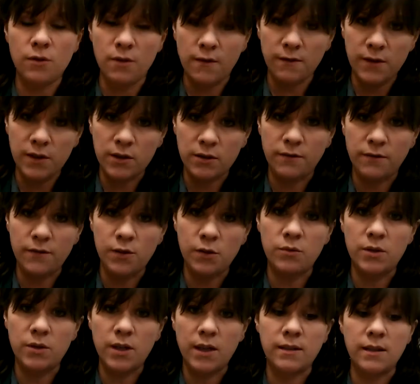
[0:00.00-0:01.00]
The field of
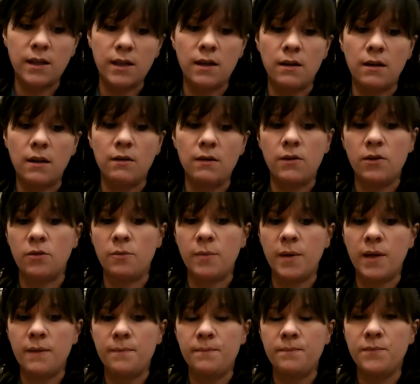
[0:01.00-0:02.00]
view does get a little
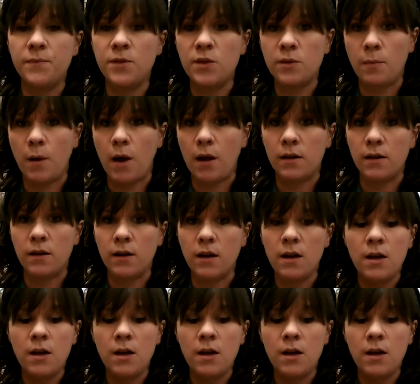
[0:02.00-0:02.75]
bit smaller.